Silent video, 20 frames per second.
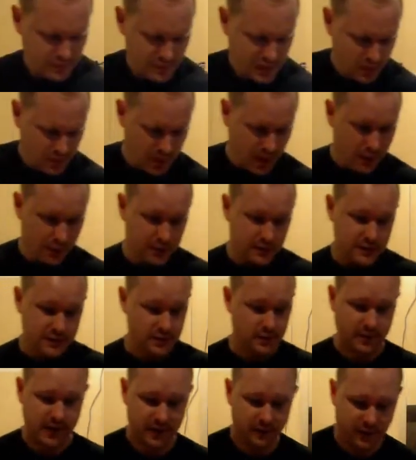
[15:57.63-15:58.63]
but I'll use
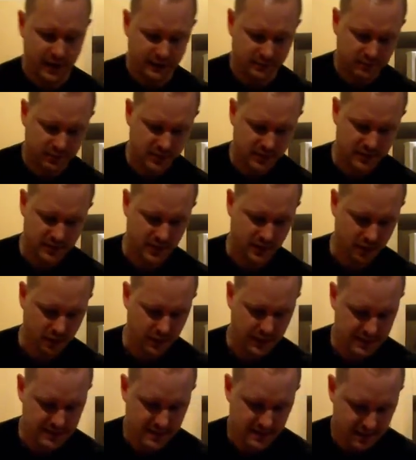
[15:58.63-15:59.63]
two anyway, because I can
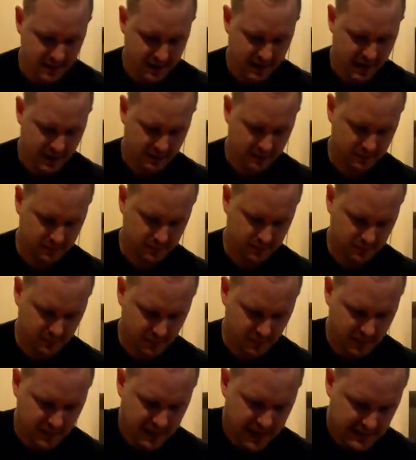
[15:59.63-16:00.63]
always thin it out,
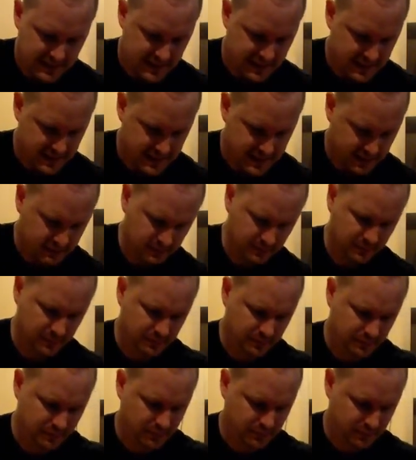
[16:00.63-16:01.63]
and that's easier.
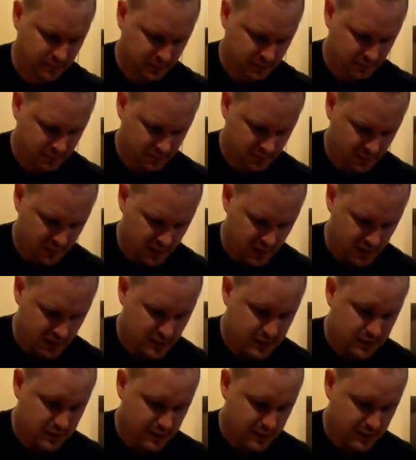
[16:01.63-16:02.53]
You can just do